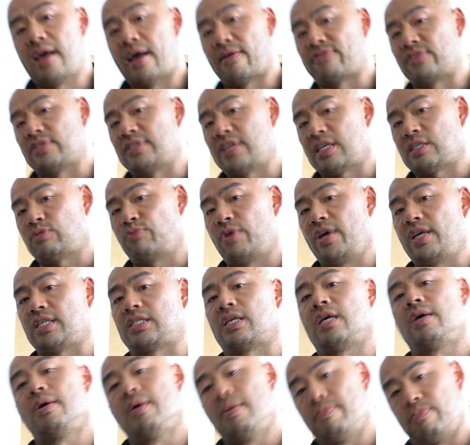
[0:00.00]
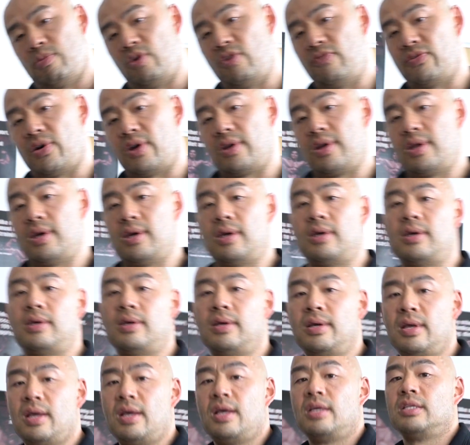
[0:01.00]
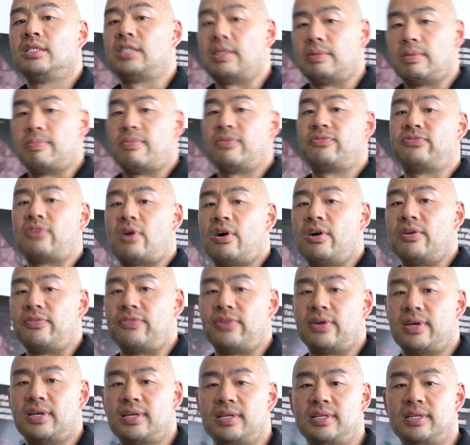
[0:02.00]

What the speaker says: after 6 weeks, move on. Tip number 5.